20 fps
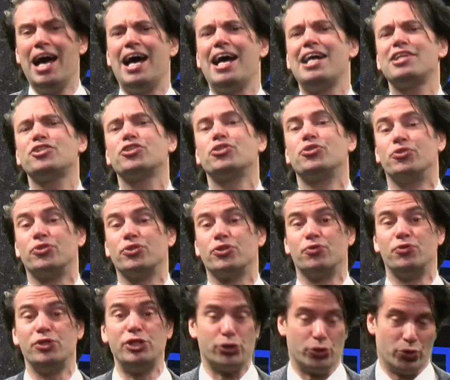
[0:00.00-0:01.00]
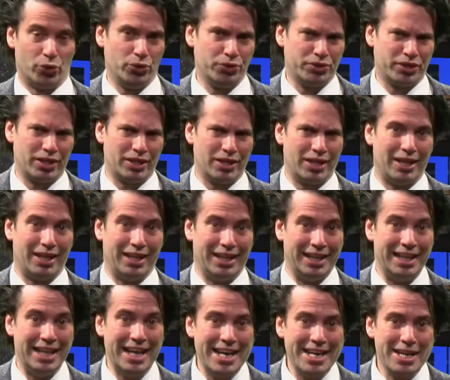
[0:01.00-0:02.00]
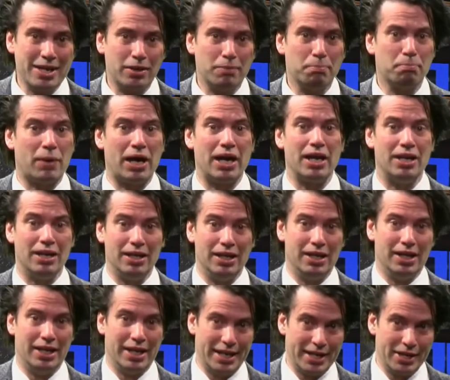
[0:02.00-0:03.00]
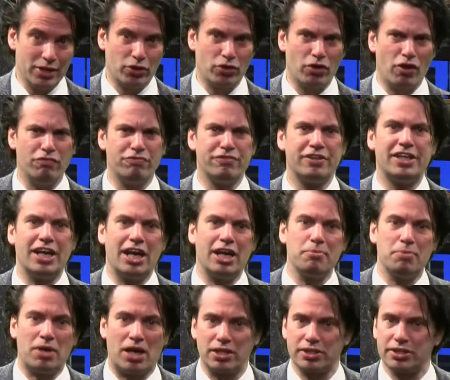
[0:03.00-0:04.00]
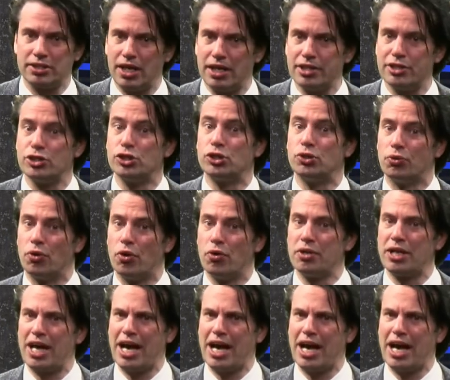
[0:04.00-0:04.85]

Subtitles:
As a result, layer by layer of gallium arsenide is grown